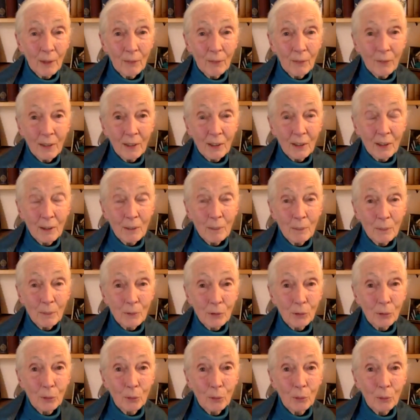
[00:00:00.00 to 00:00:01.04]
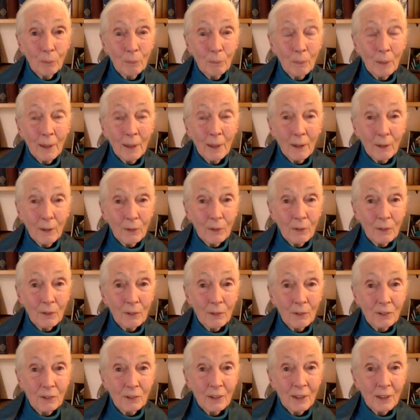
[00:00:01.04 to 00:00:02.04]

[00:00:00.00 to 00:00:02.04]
victims or migrants.